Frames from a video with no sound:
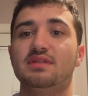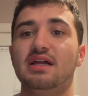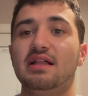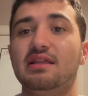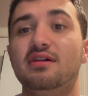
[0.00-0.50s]

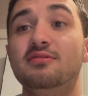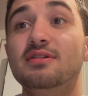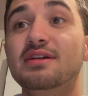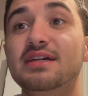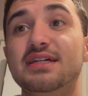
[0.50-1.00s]
Hello,
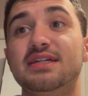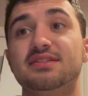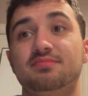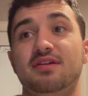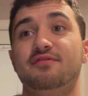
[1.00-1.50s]

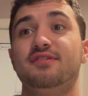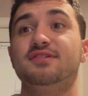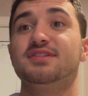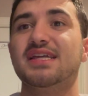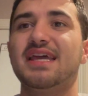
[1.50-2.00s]
this is my
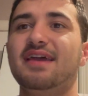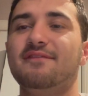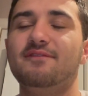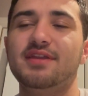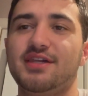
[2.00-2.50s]
first
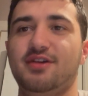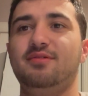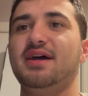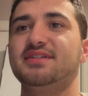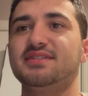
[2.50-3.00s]

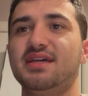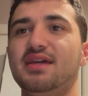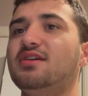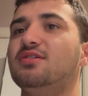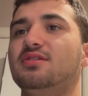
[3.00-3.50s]
video
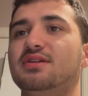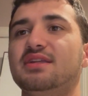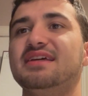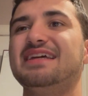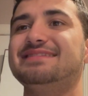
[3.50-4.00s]
essay
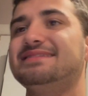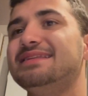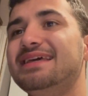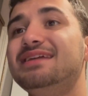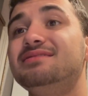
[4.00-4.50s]
on
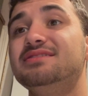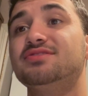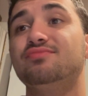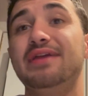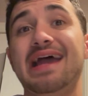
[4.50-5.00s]

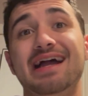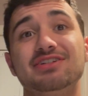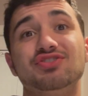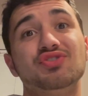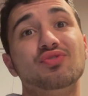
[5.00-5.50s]
Italy's
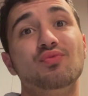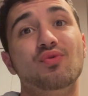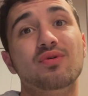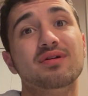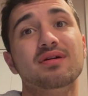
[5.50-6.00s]
reaction to the
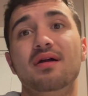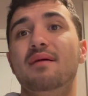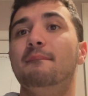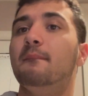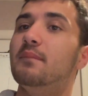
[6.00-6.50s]
war,
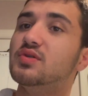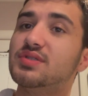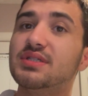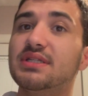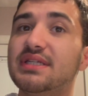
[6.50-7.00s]

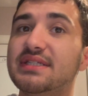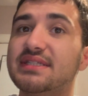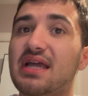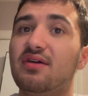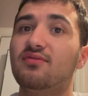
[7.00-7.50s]

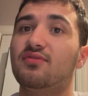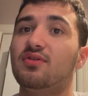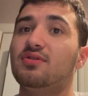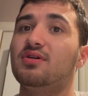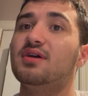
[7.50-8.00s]
Mussolini's
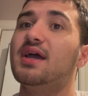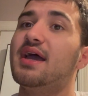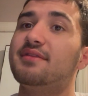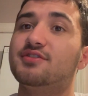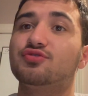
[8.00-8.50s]
downfall,
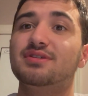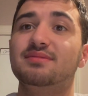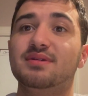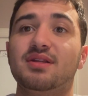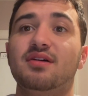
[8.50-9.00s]
and the
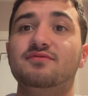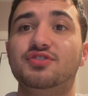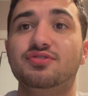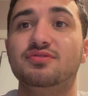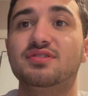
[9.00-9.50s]
treatment of
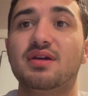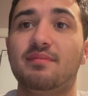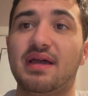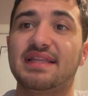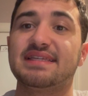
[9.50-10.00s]
Jews
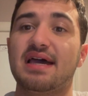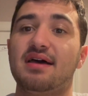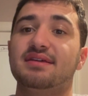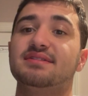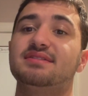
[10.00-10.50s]
by
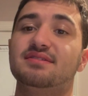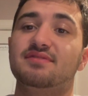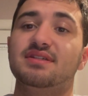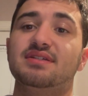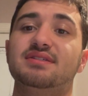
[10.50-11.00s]
Italian
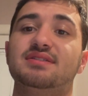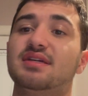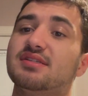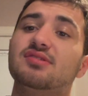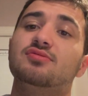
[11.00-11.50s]
civilians
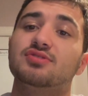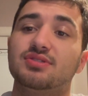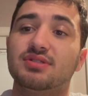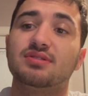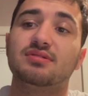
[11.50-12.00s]
and soldiers.